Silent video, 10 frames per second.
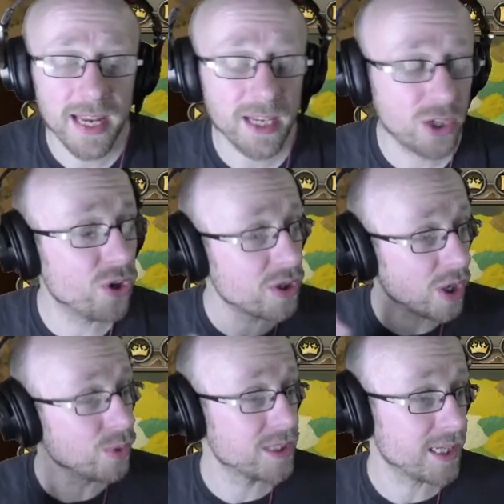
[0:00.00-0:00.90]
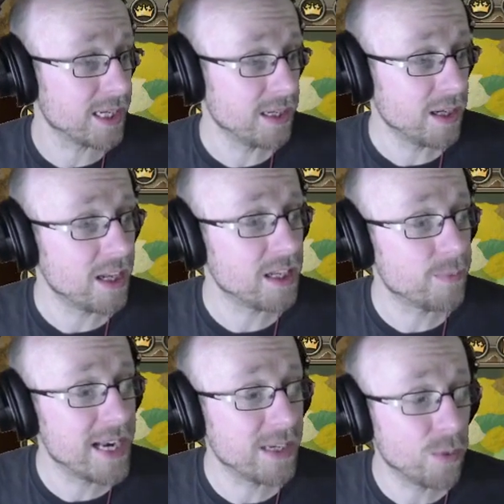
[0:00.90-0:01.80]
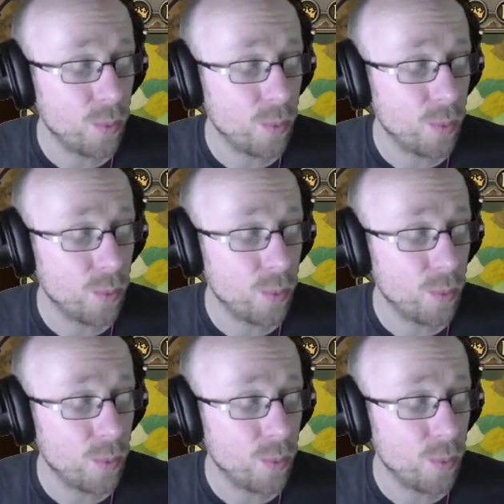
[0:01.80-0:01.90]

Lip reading: It could alter depending